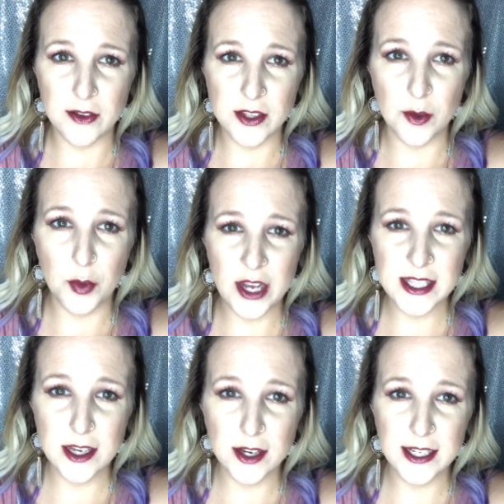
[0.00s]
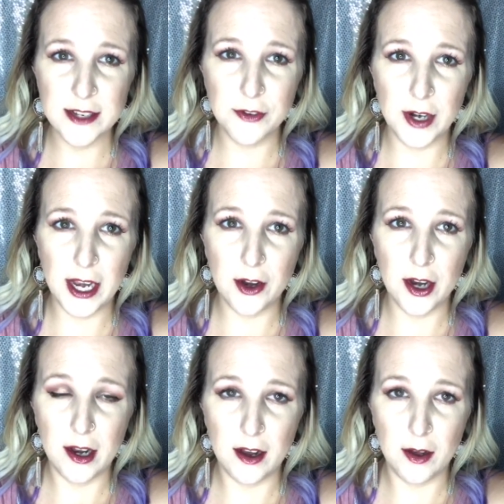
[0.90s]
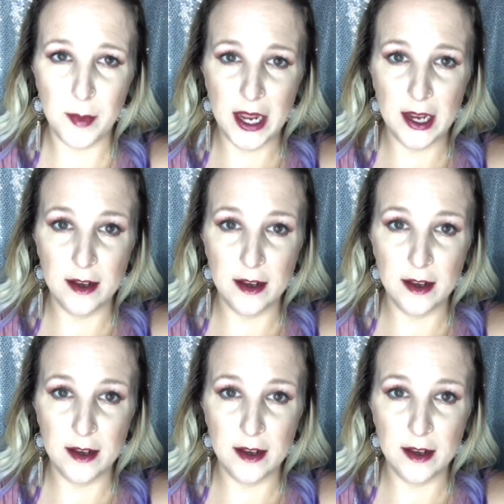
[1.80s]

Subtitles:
So I'm pressing on a different area on my